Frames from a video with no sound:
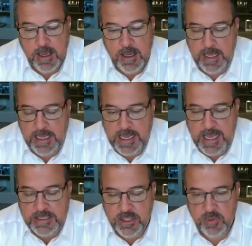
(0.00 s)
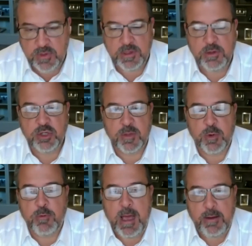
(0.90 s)
it has to do with leadership
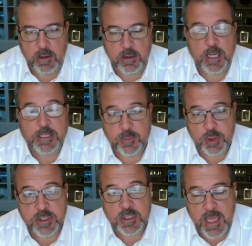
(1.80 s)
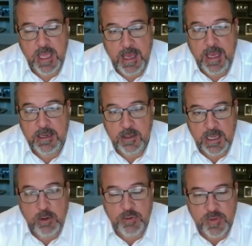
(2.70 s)
around our customers and
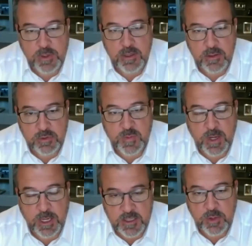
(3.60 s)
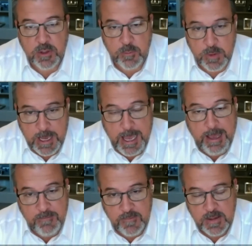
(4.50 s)
ultimately the responsibility we have
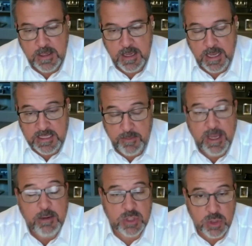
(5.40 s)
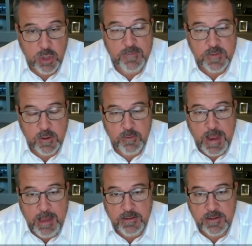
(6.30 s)
as a Microsoft
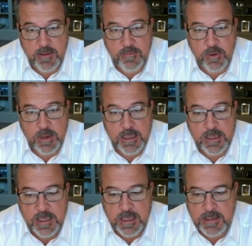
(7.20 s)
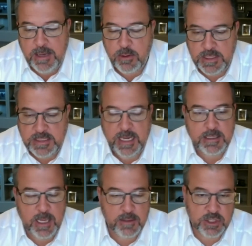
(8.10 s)
around delivering not only
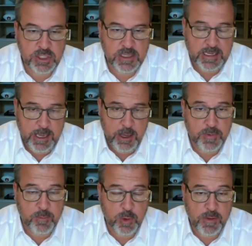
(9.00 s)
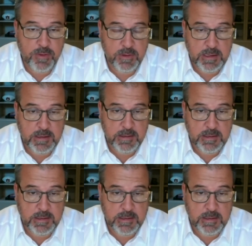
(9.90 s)
technology that can help them with the